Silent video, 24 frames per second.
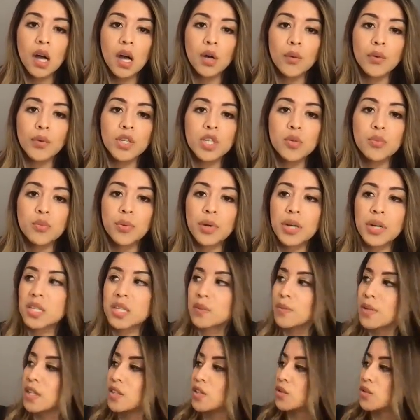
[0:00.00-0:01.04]
which brings
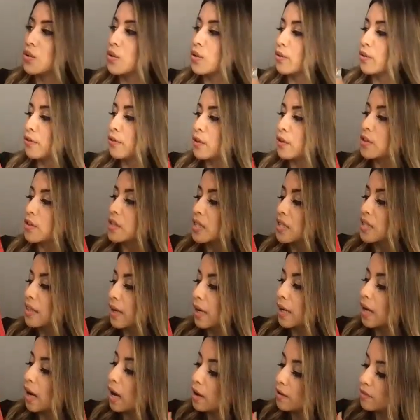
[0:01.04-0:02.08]
me to the first thing that
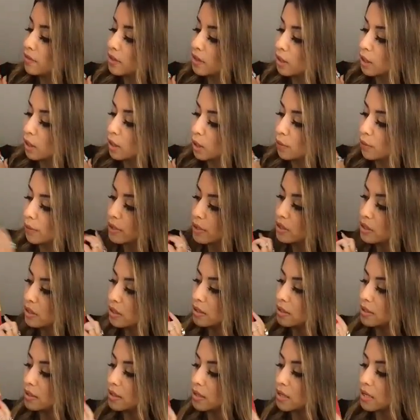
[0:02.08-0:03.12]
I have in here, which
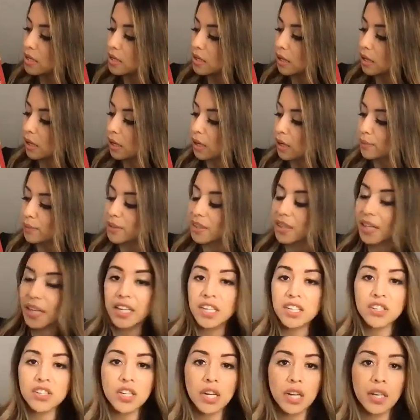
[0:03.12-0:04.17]
is the
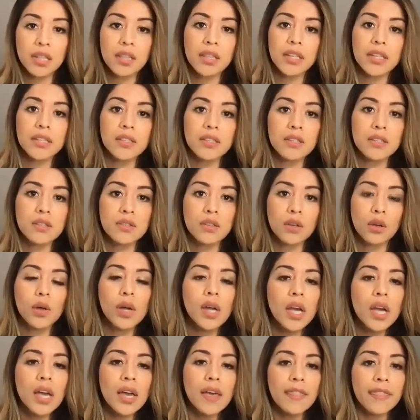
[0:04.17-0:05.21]
client checklist. So
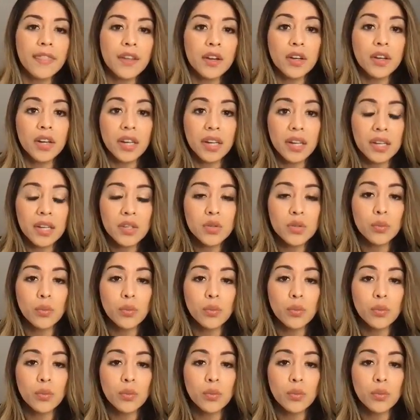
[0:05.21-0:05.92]
there is